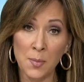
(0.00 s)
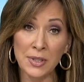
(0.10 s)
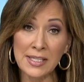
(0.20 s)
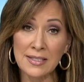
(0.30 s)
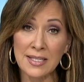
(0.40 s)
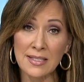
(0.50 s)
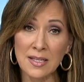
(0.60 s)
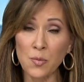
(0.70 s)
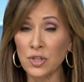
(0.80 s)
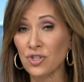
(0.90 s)
Police say
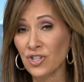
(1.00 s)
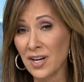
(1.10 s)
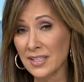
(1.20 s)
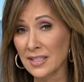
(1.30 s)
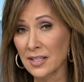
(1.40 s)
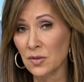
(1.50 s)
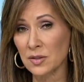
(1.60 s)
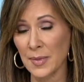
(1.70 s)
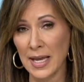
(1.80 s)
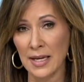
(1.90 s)
someone shot and
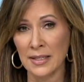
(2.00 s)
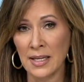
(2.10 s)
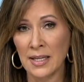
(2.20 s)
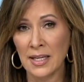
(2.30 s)
killed a man